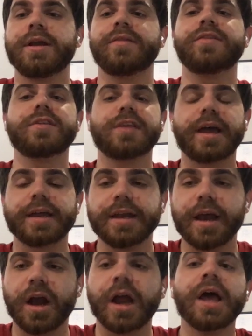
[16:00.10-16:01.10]
in the
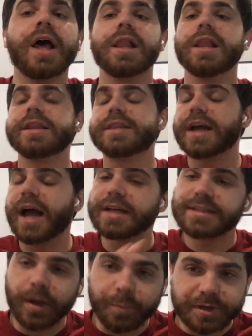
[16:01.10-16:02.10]
secondary. Let the guys
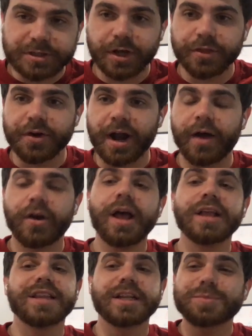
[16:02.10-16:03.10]
help each other out.
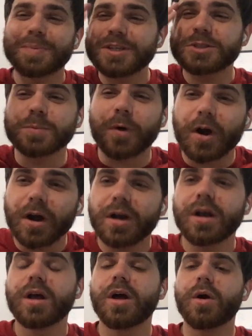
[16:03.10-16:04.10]
Let's be smart,
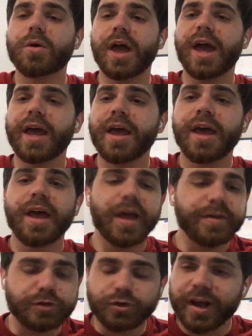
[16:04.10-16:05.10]
okay?
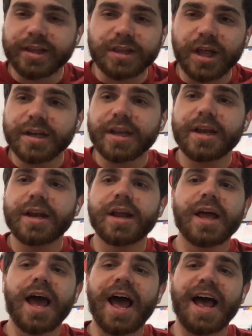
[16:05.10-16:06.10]
If Drake London
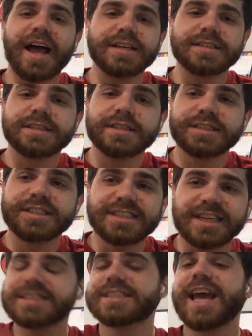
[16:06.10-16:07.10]
has
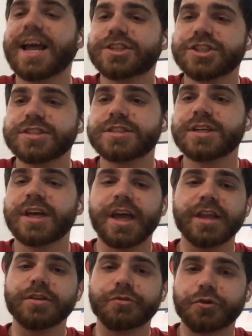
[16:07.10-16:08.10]
six catches
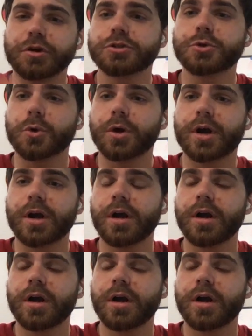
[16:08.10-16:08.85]
in the first quarter,